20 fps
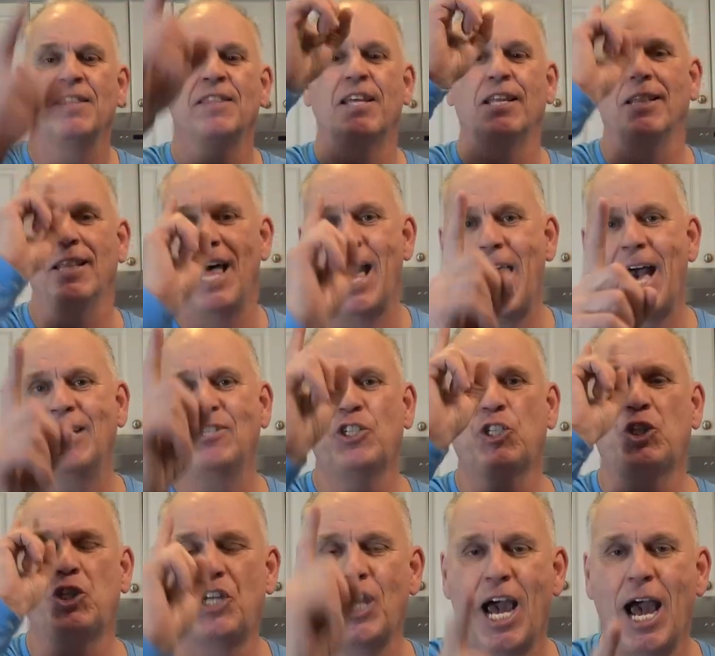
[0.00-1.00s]
The
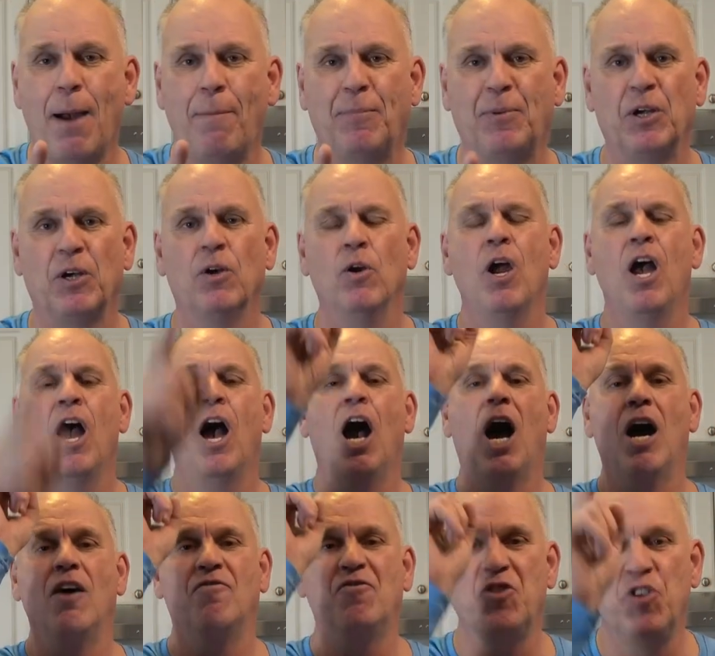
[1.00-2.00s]
last chapter
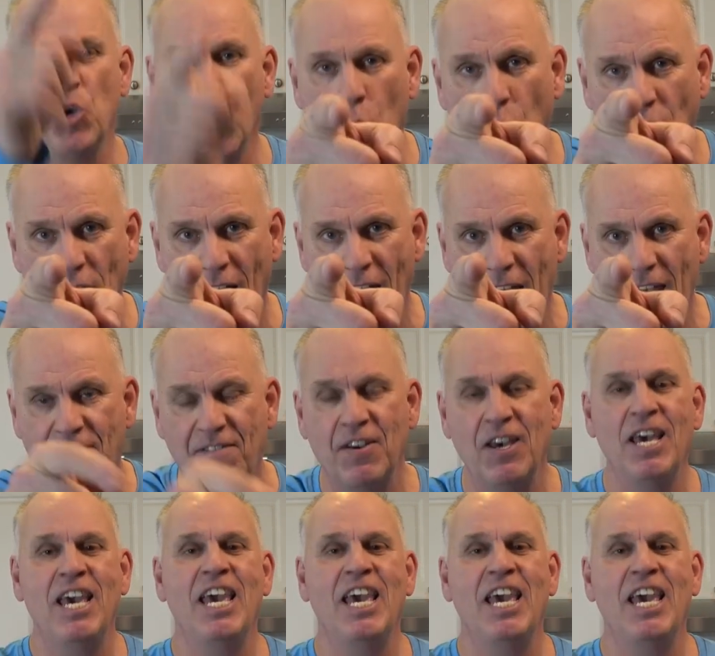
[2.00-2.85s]
of your life